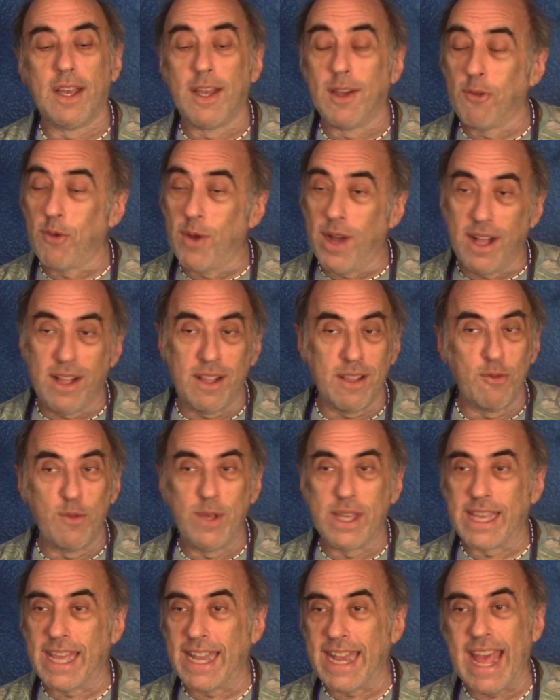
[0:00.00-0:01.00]
Well, we
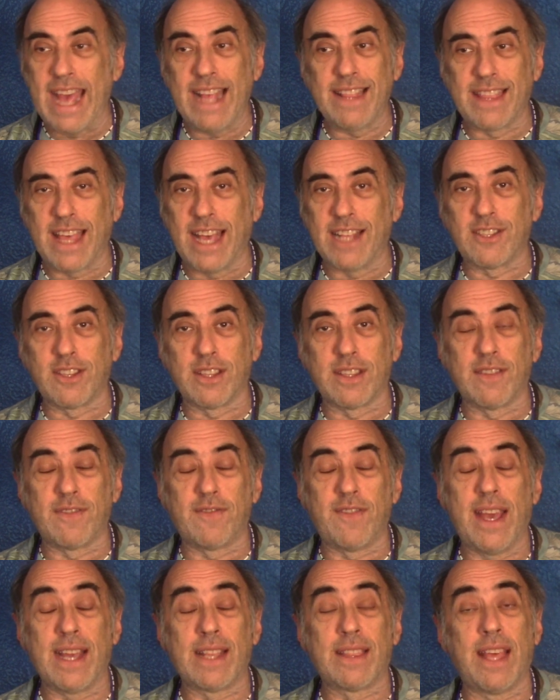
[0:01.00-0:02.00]
can add that to the
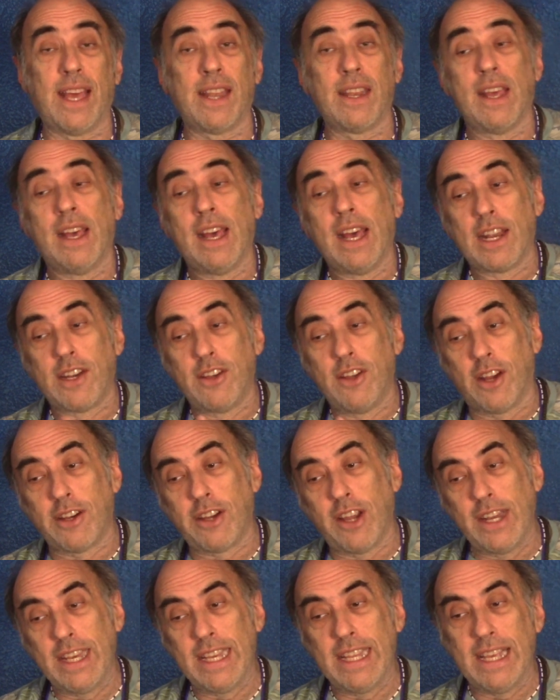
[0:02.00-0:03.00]
fact that not
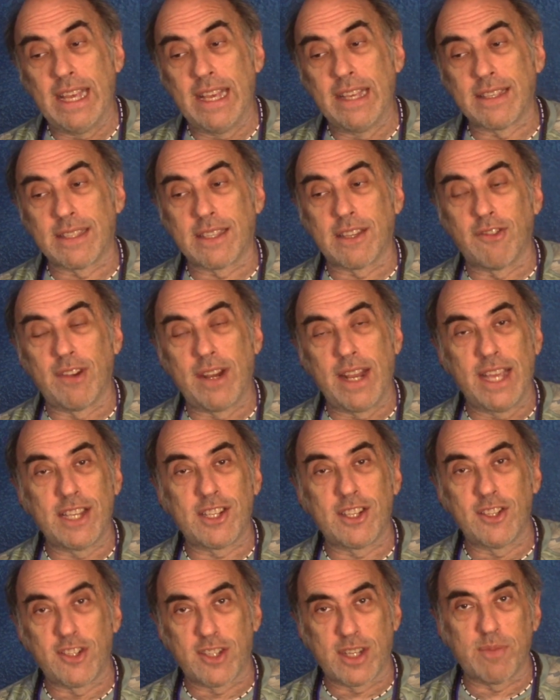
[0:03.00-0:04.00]
only is the
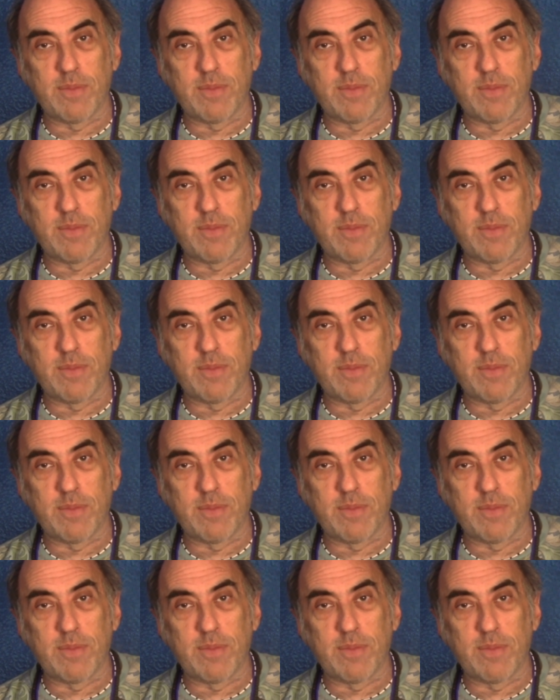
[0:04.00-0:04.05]
relationship